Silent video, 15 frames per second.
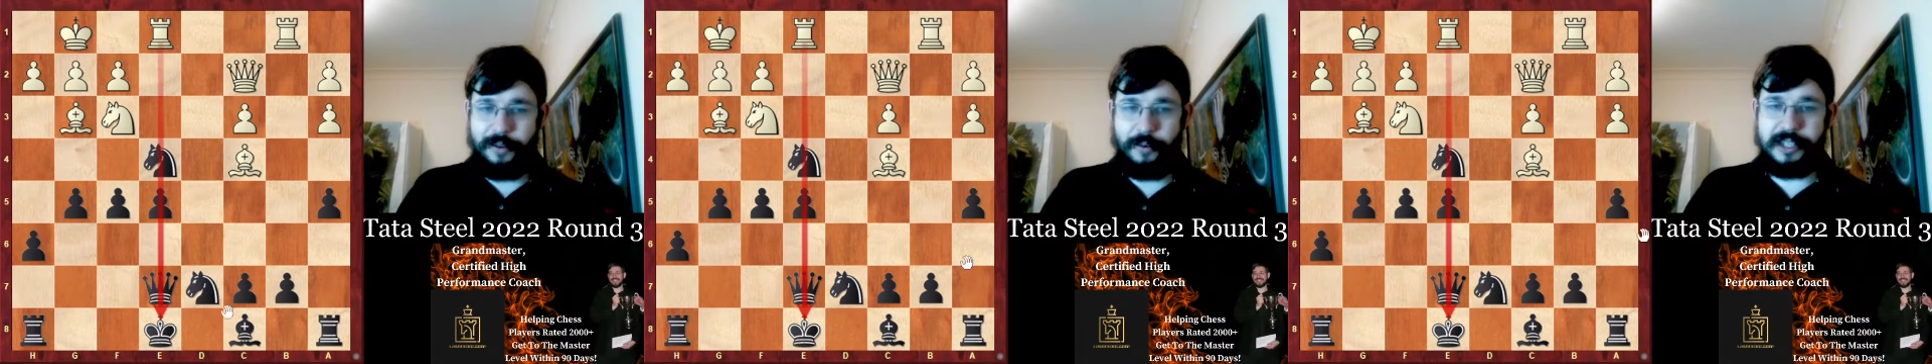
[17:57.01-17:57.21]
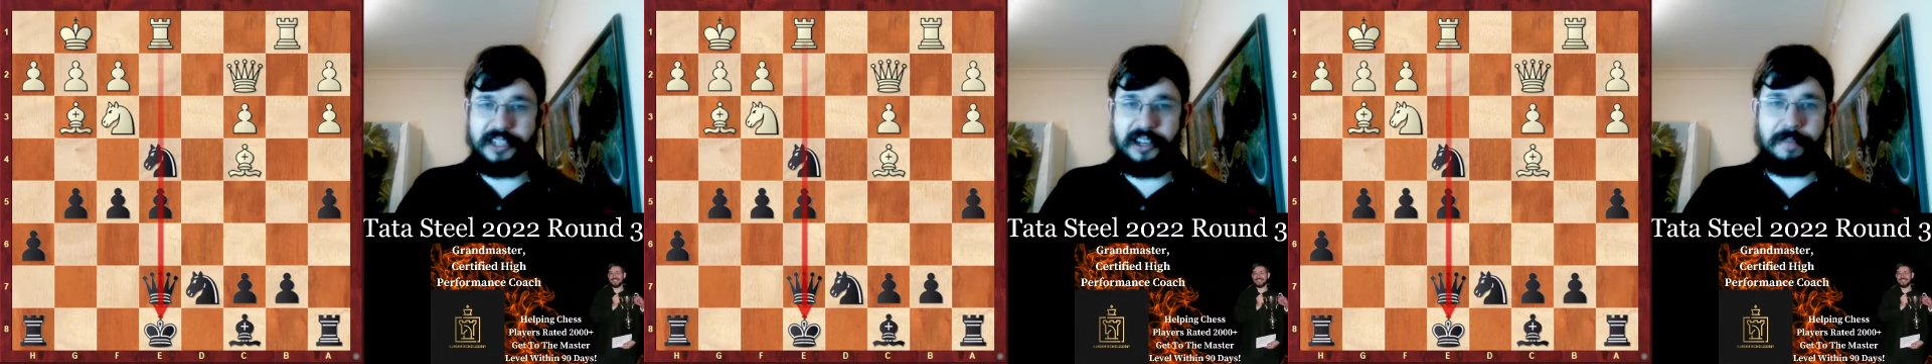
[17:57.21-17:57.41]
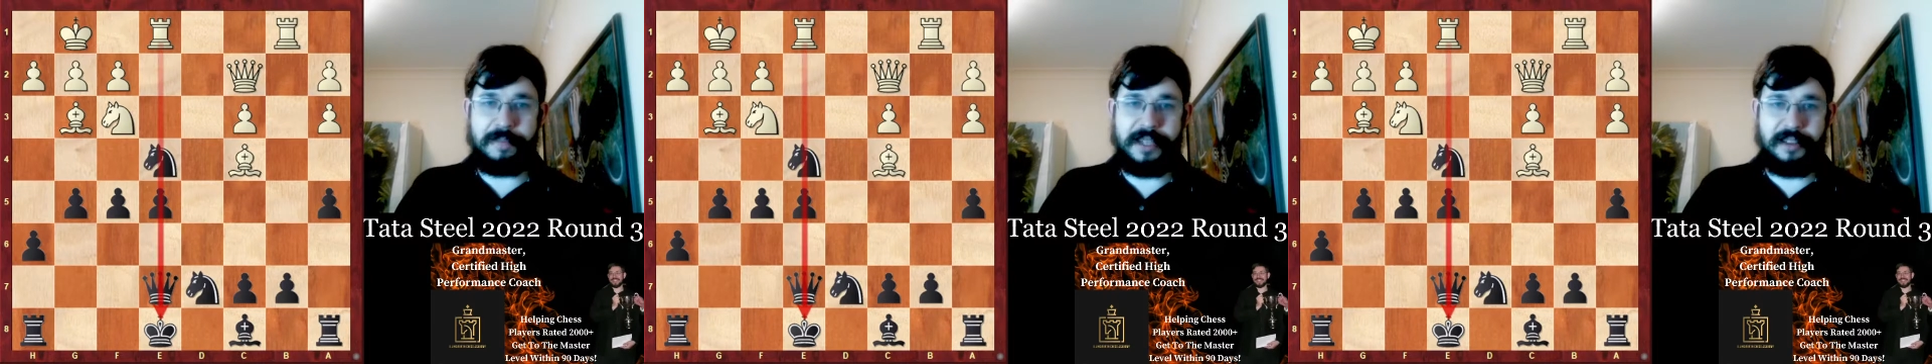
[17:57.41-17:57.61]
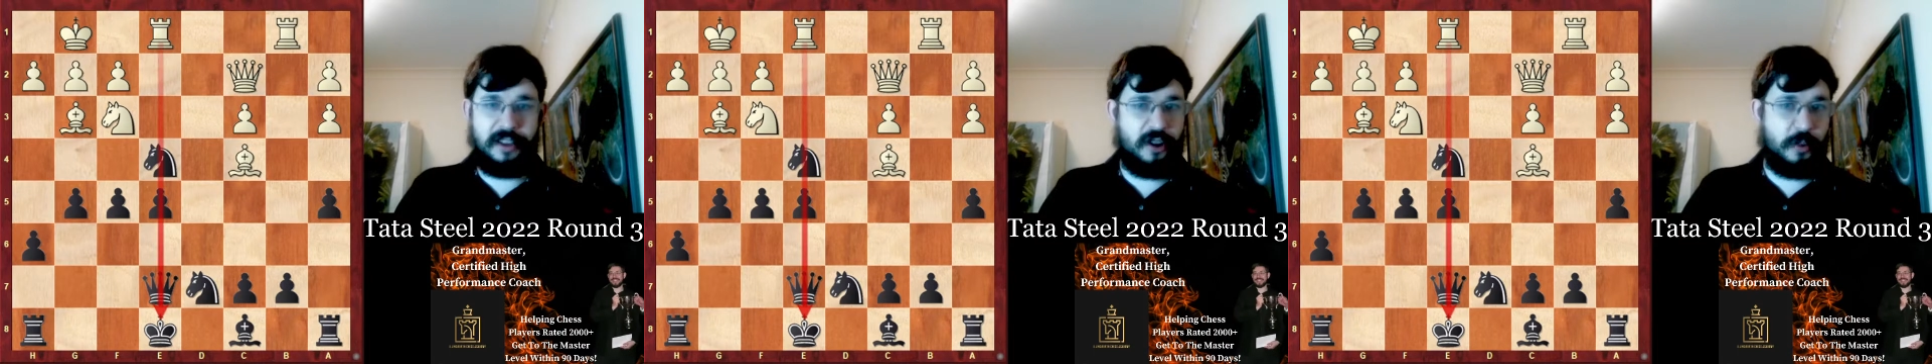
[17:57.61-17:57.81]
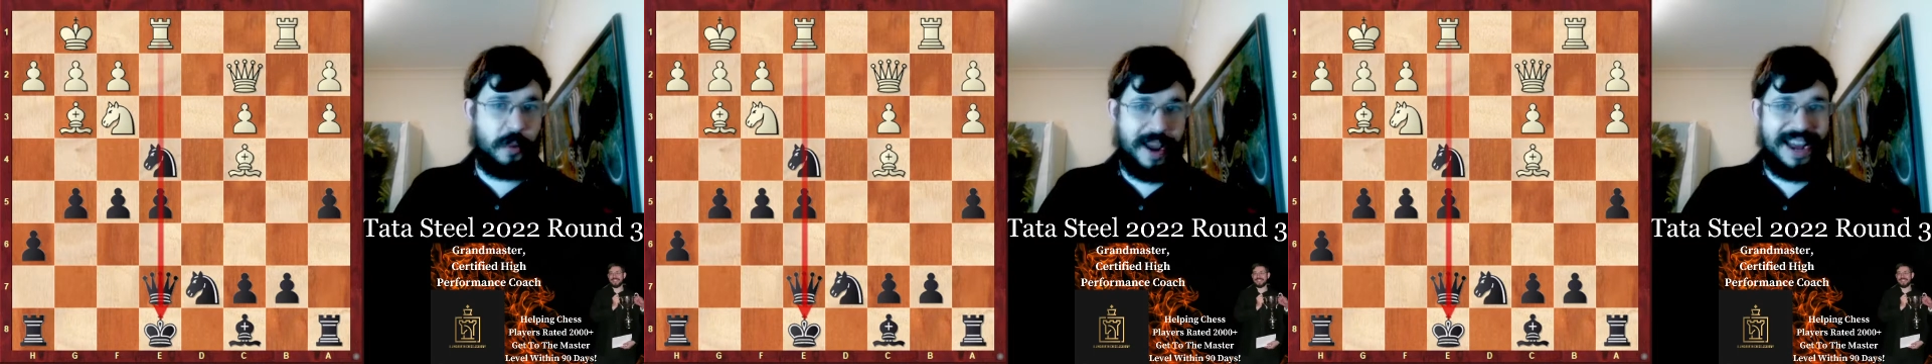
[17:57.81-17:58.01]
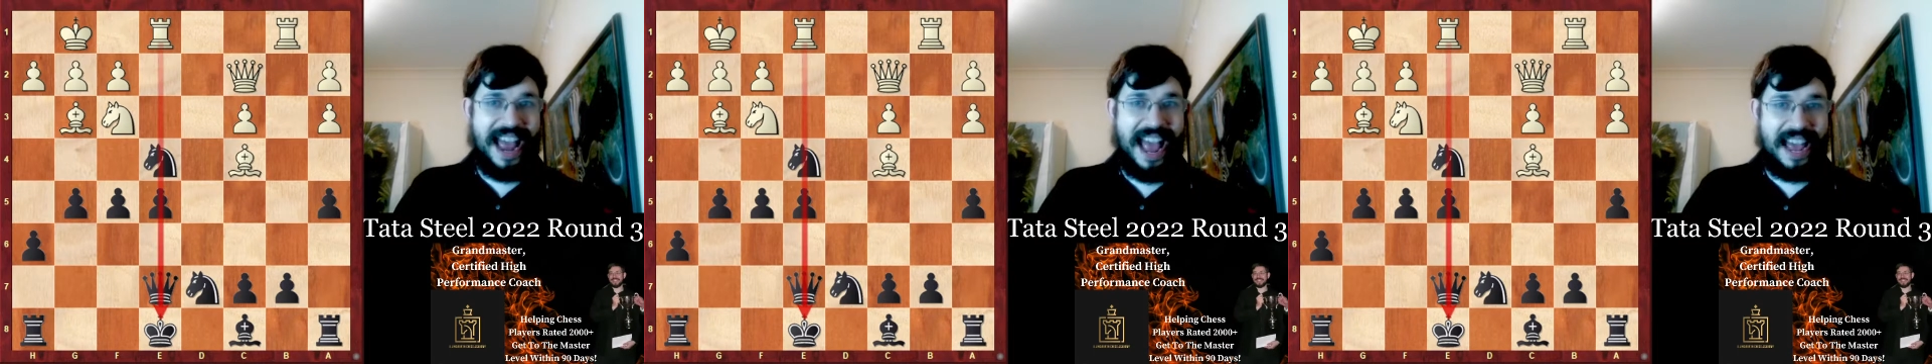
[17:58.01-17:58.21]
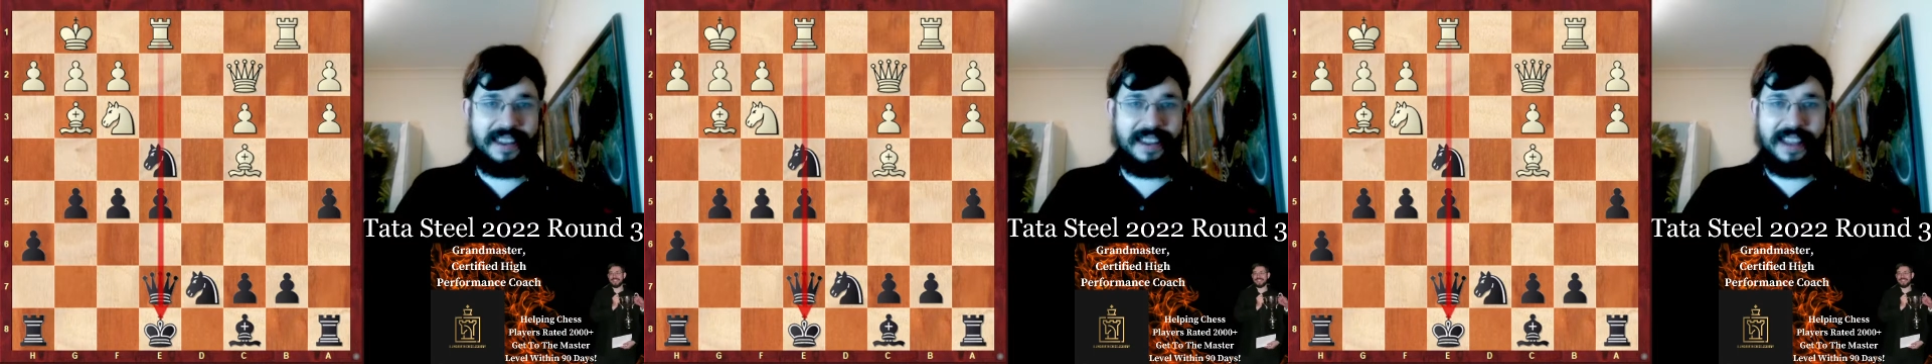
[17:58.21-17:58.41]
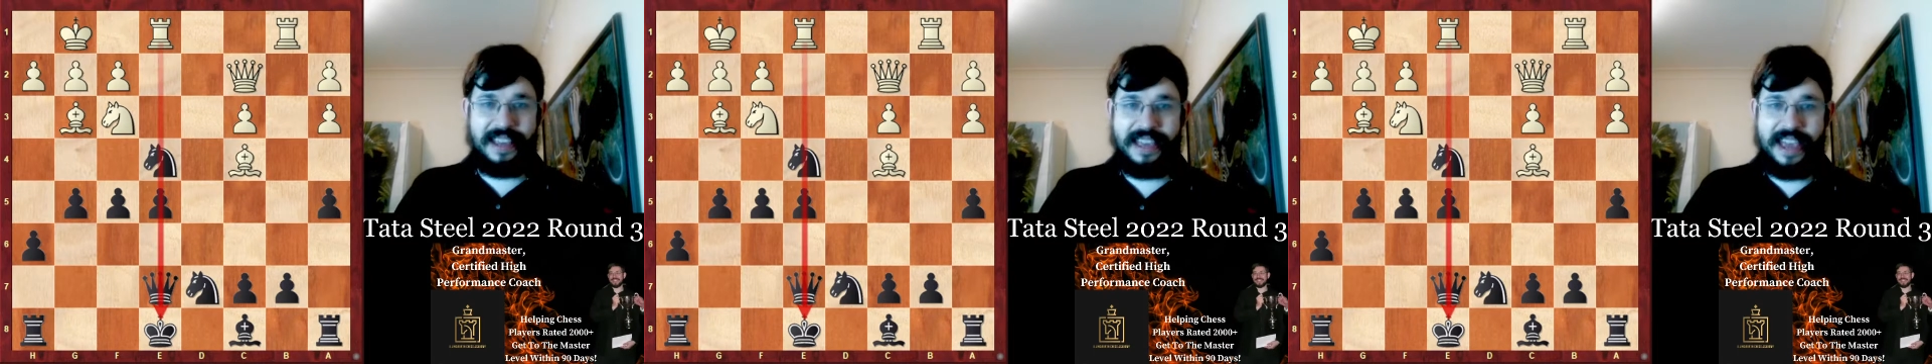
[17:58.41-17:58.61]
rook is opposite the queen
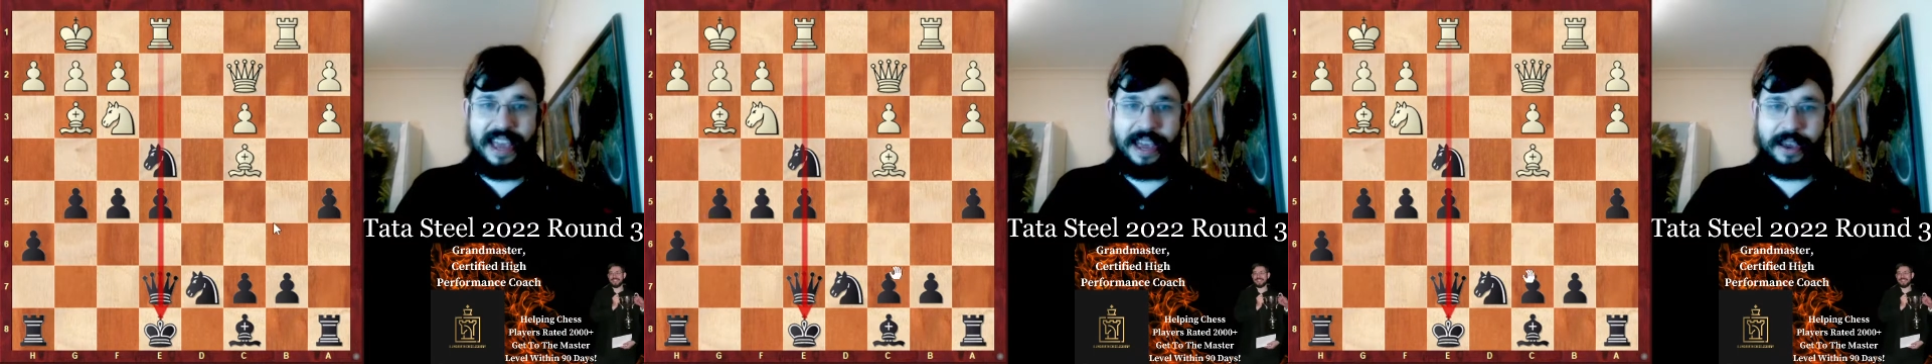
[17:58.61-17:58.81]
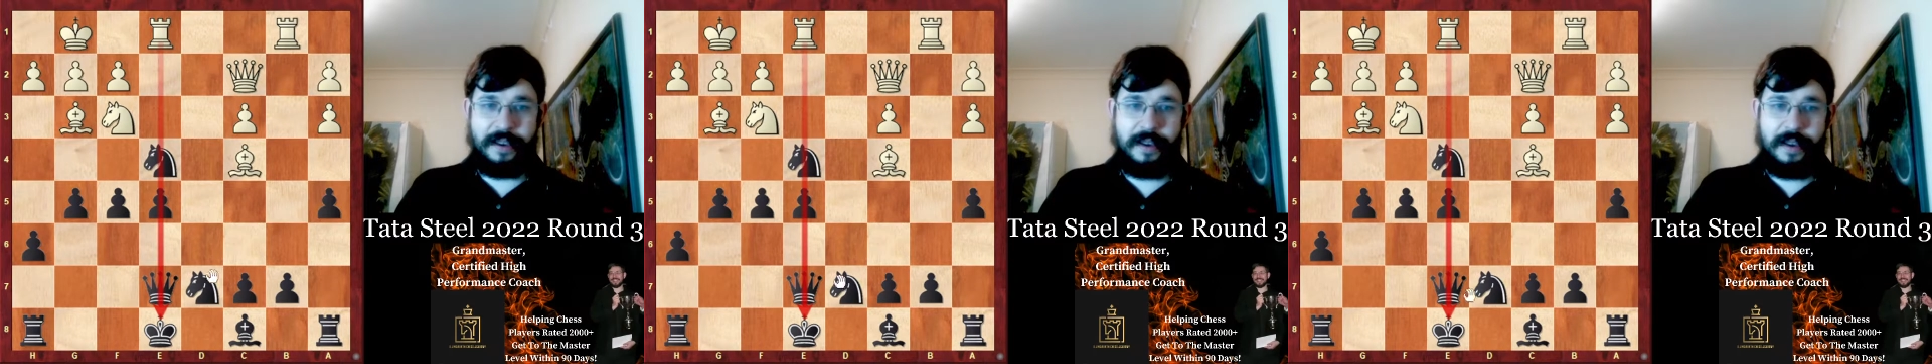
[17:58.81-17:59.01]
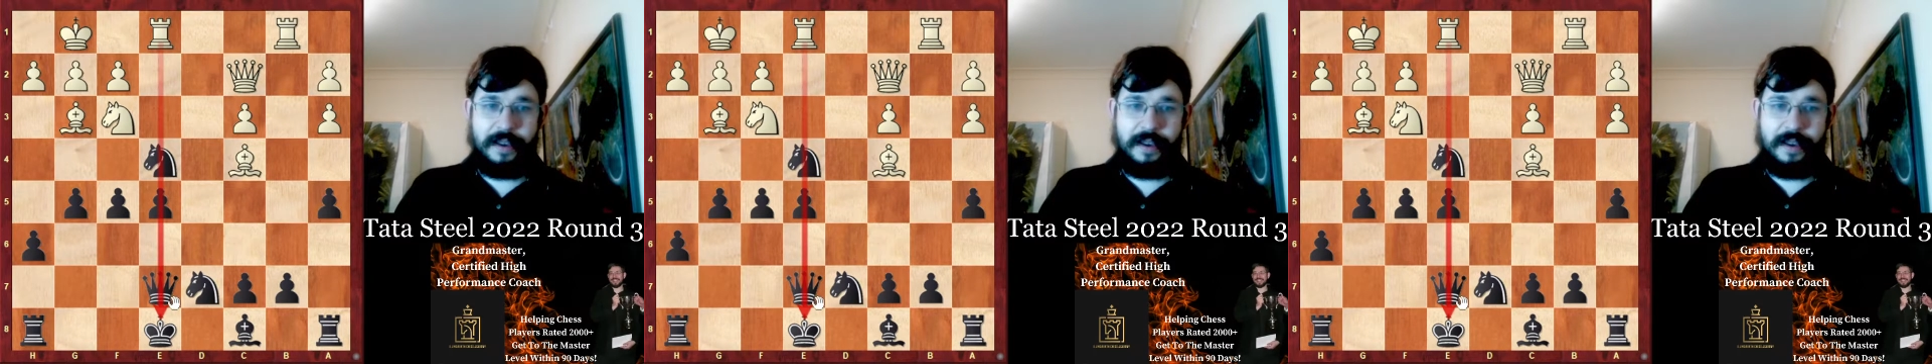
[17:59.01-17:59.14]
and the king.